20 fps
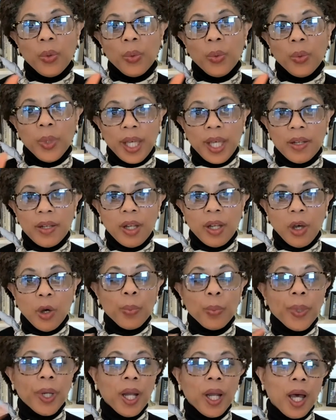we can
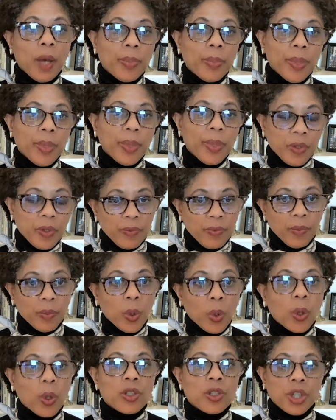open up even
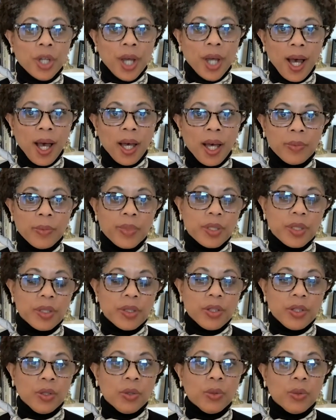more jobs
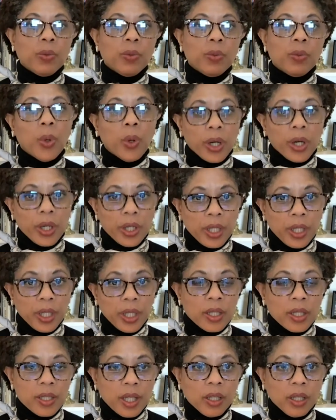to more
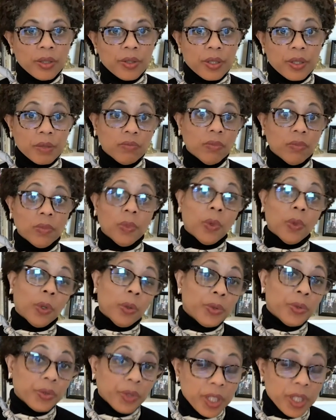young adults,
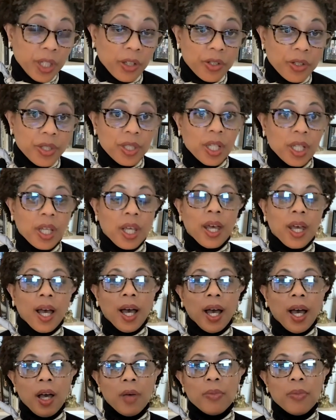older adults,
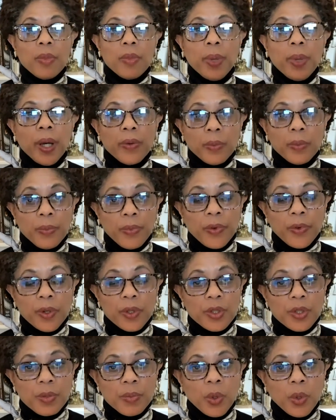
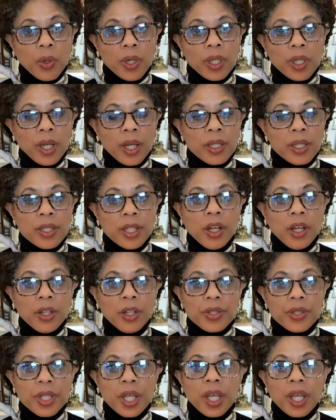to more young adults